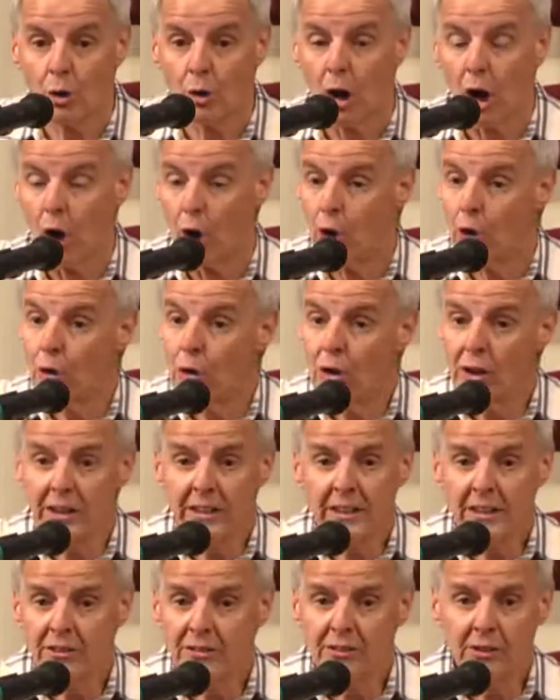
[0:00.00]
Early
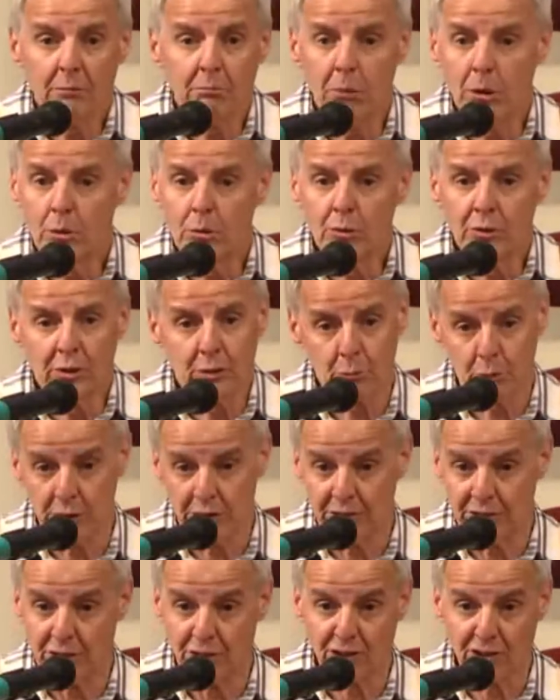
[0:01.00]
in the morning when
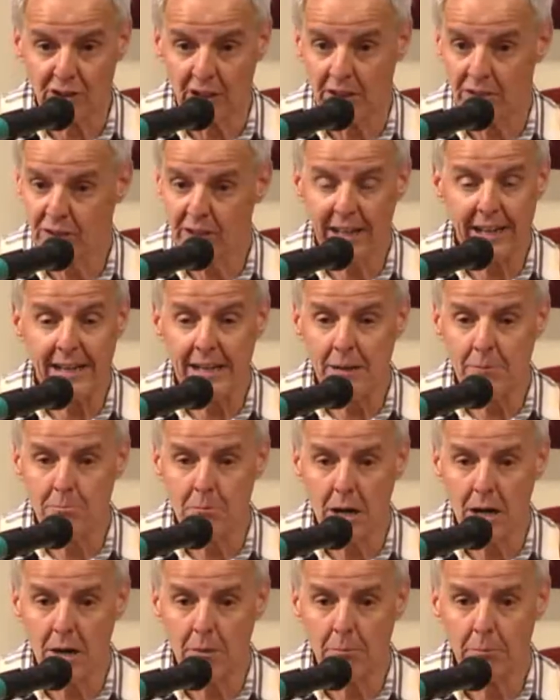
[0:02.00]
the sun came
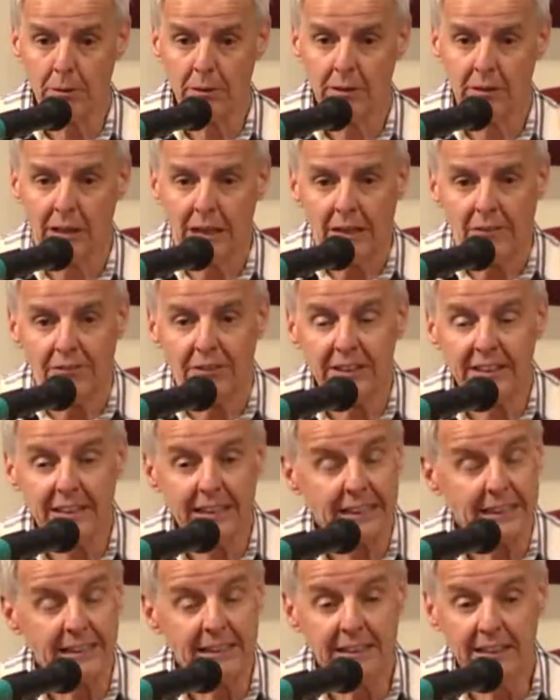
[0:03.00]
up, the
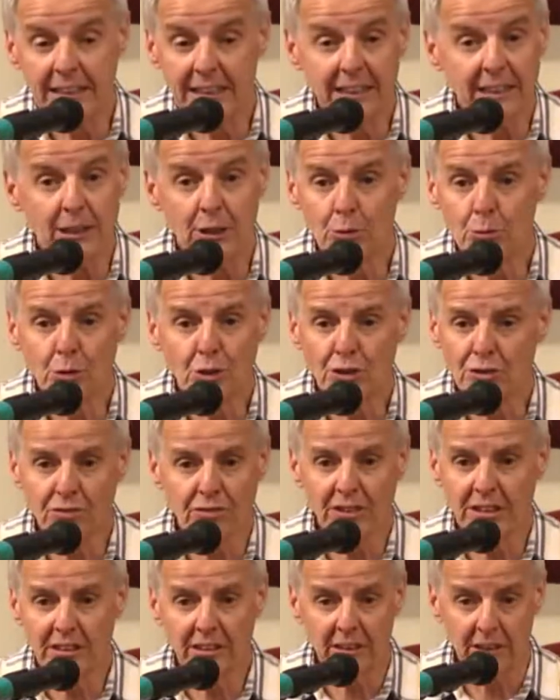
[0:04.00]
king he was
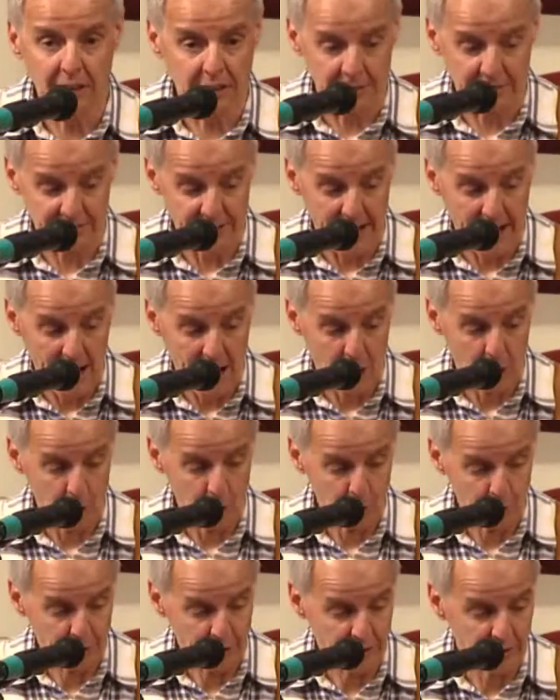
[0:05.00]
feeling down.
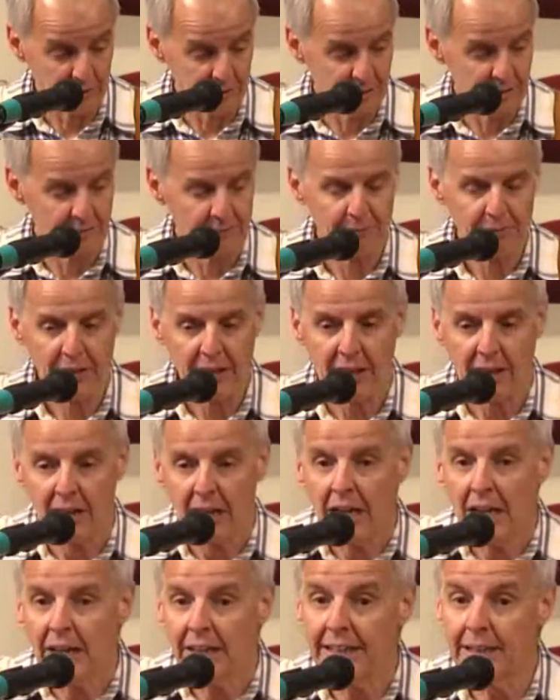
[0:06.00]

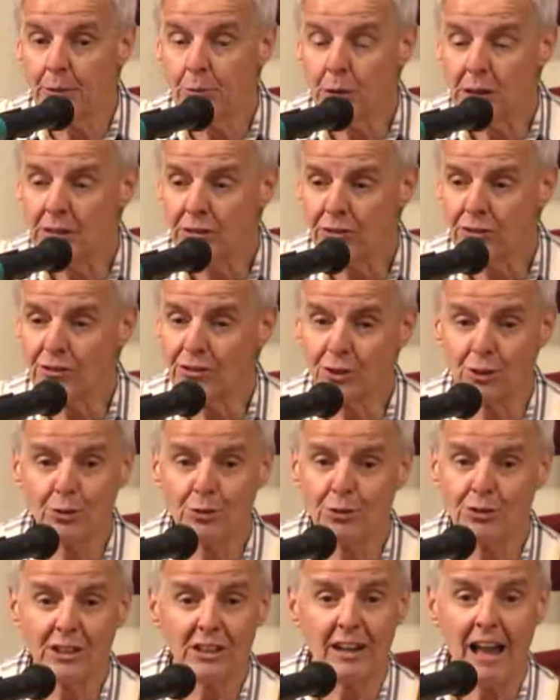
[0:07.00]
He went to
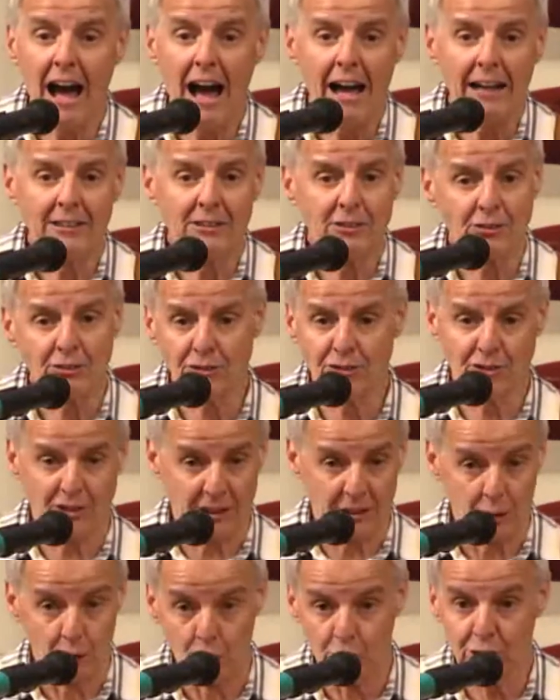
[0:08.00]
the lions and
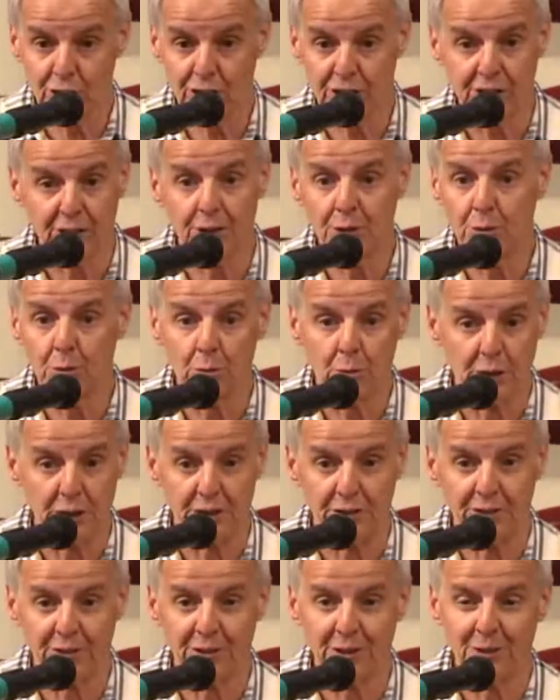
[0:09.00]
looked in the
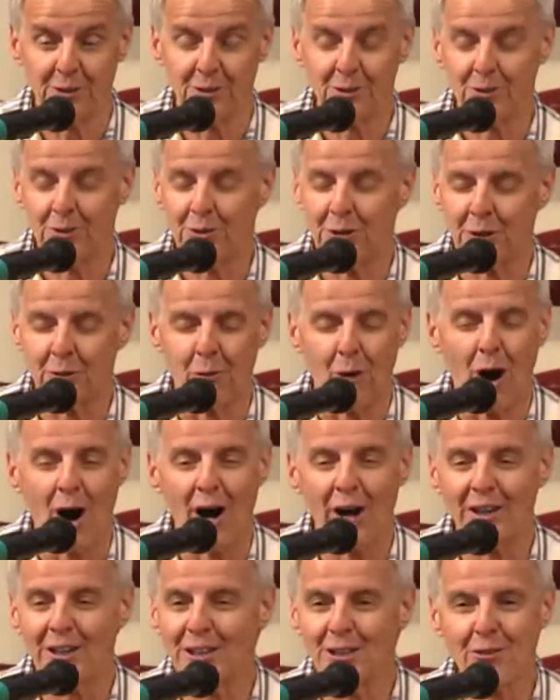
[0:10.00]
window, and what do
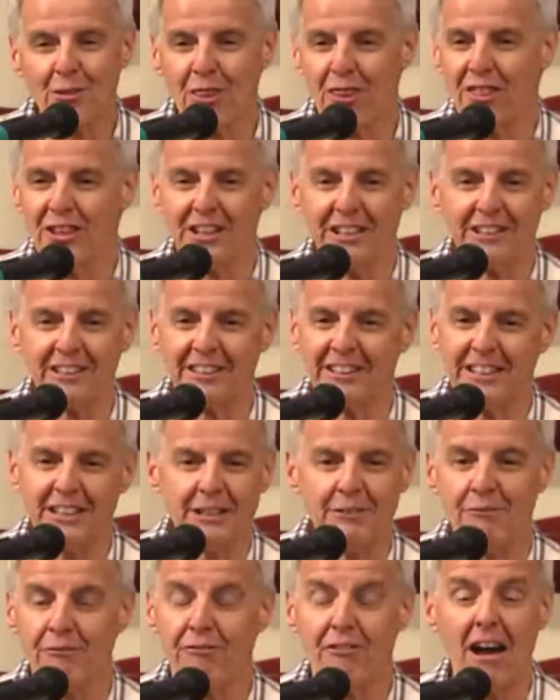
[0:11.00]
you think he
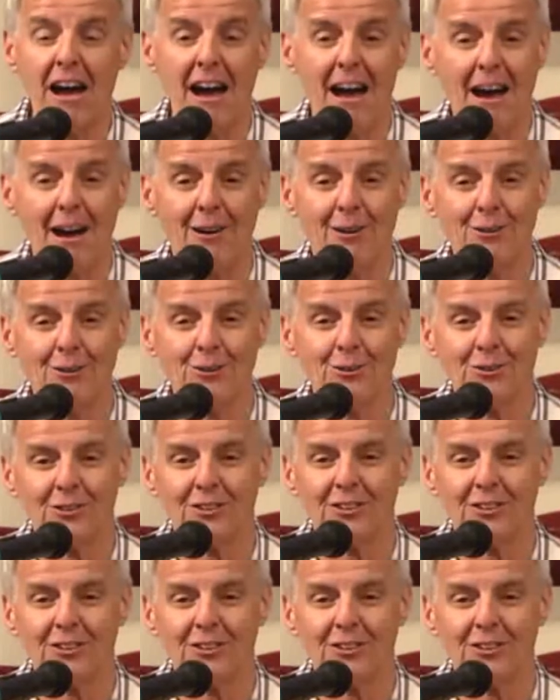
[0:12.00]
found?